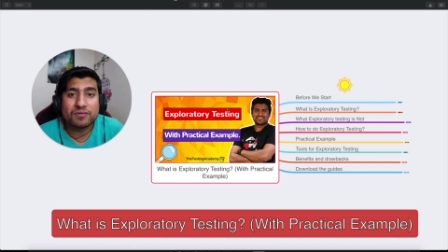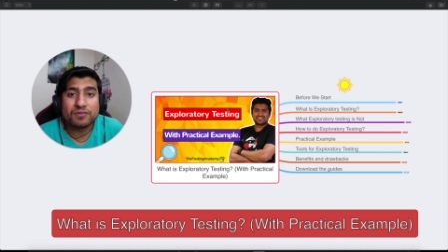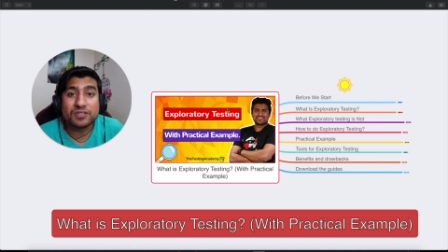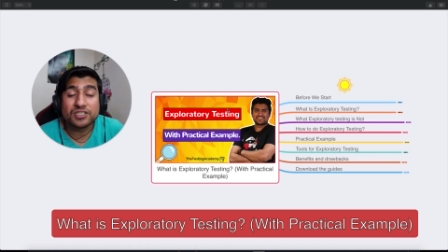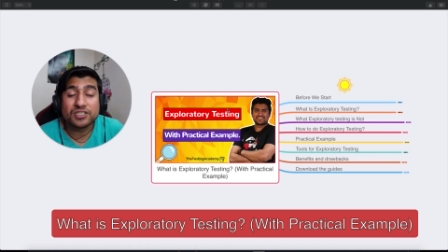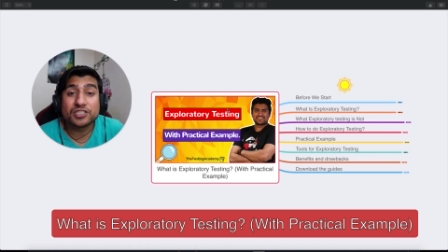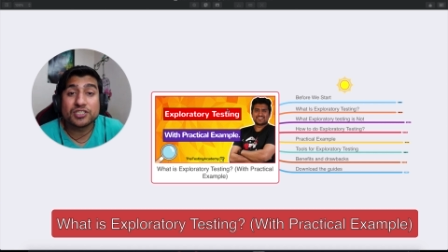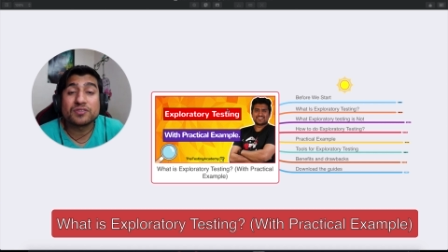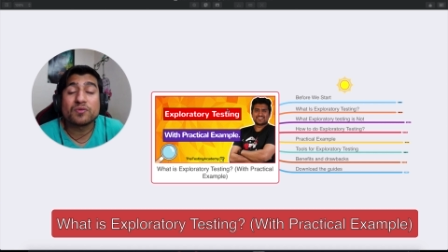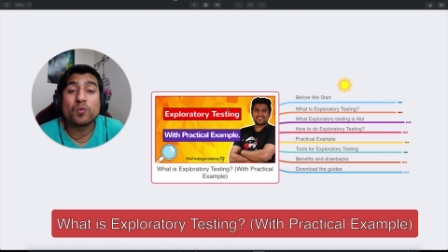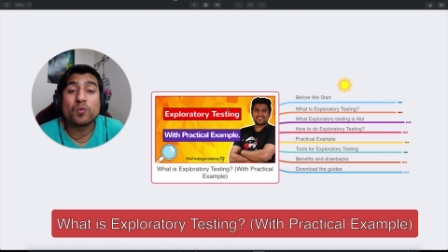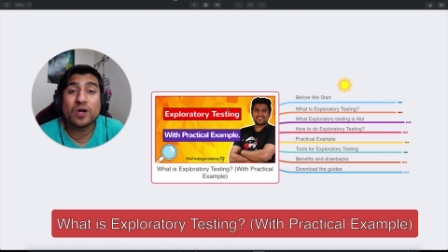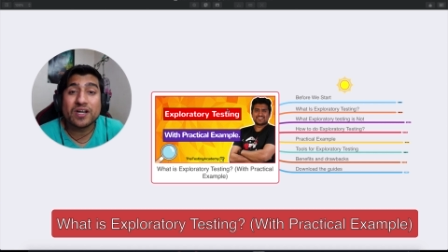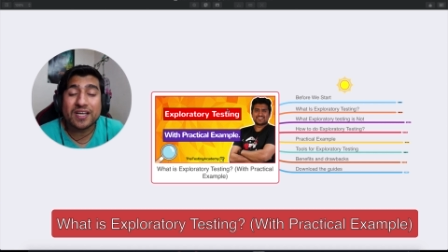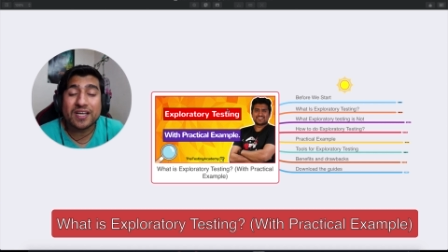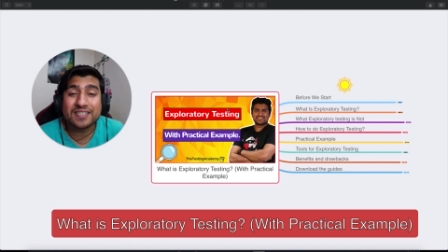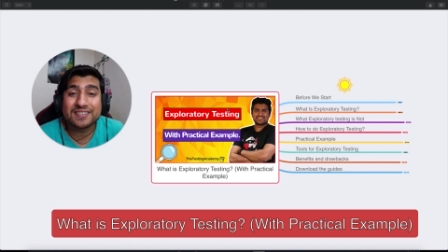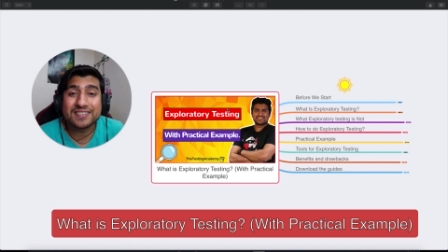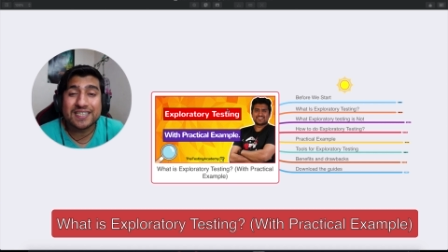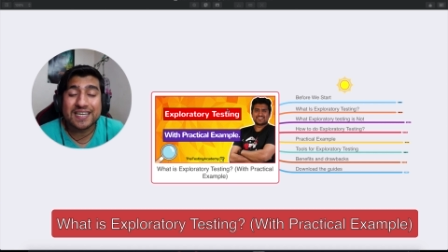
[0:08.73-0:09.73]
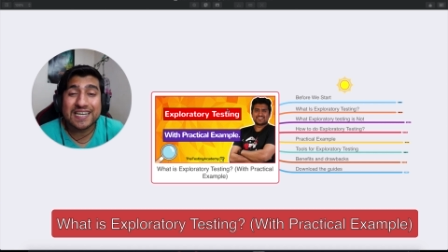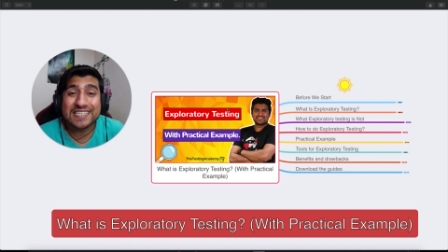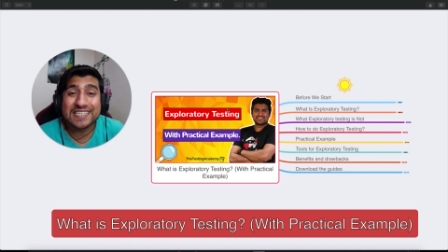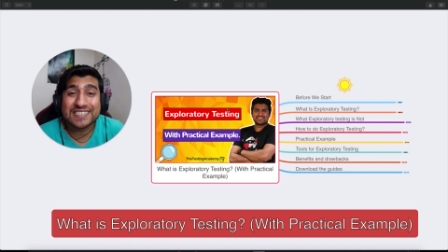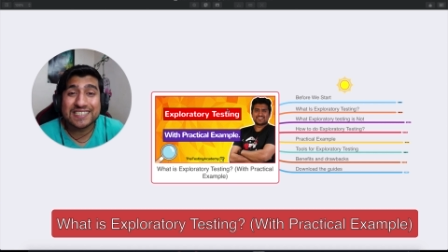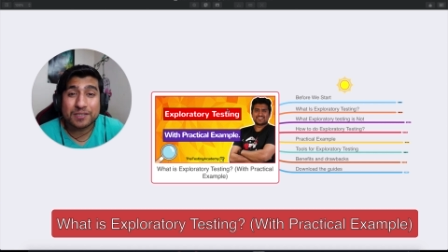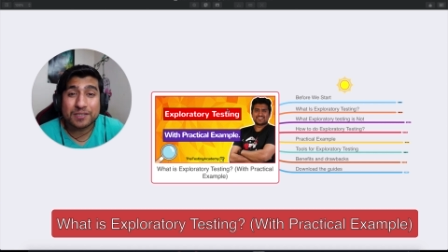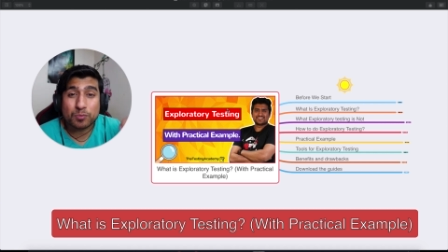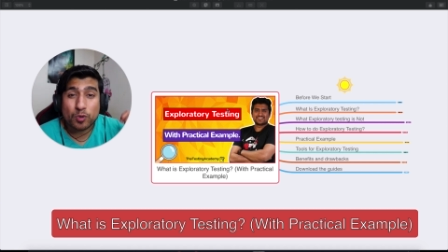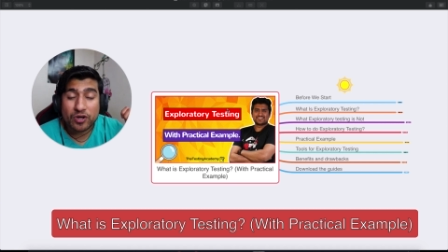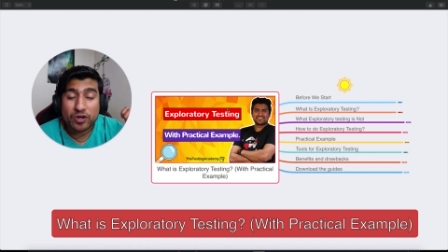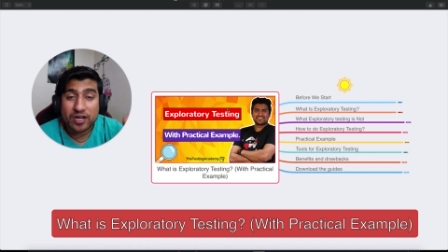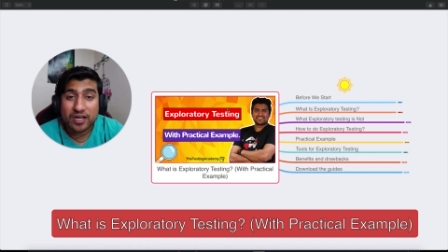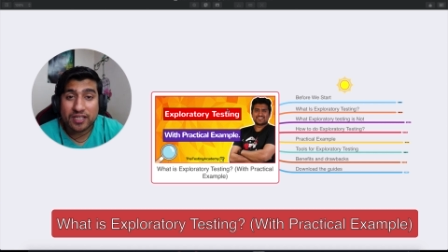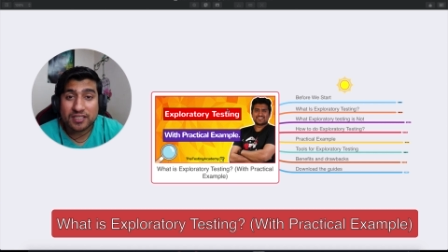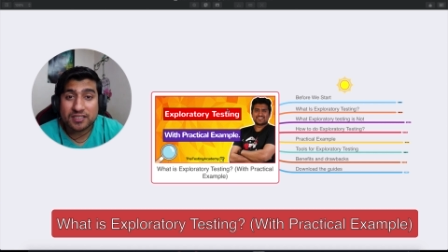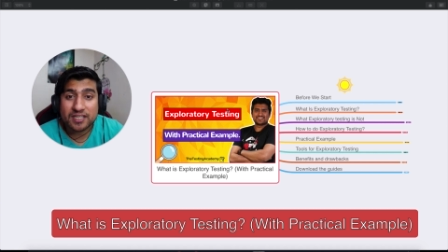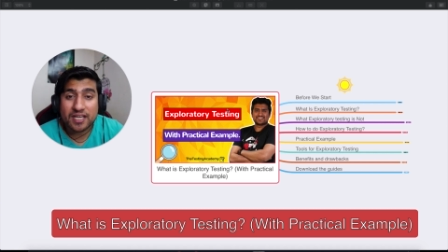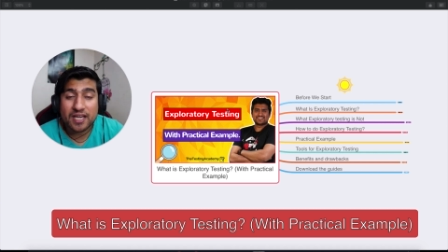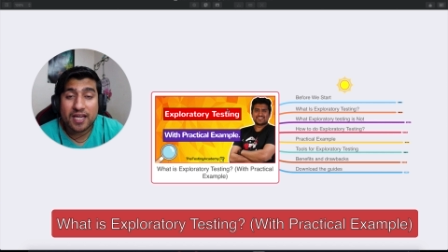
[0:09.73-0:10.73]
which is what exactly is exploratory
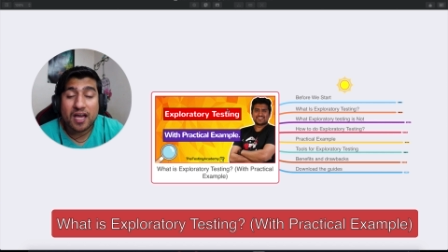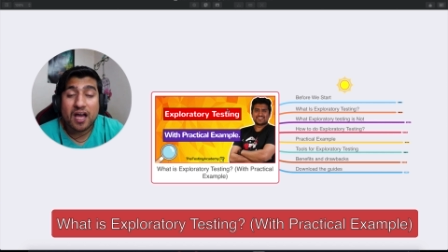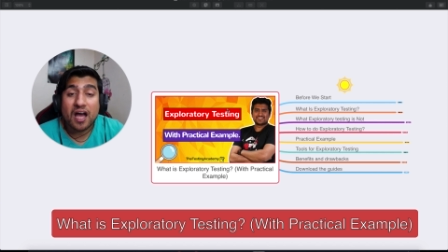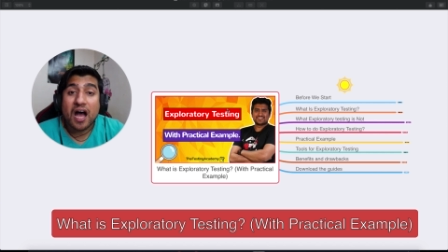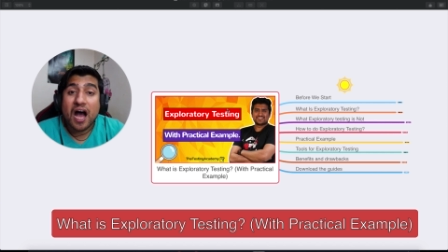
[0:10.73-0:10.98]
testing,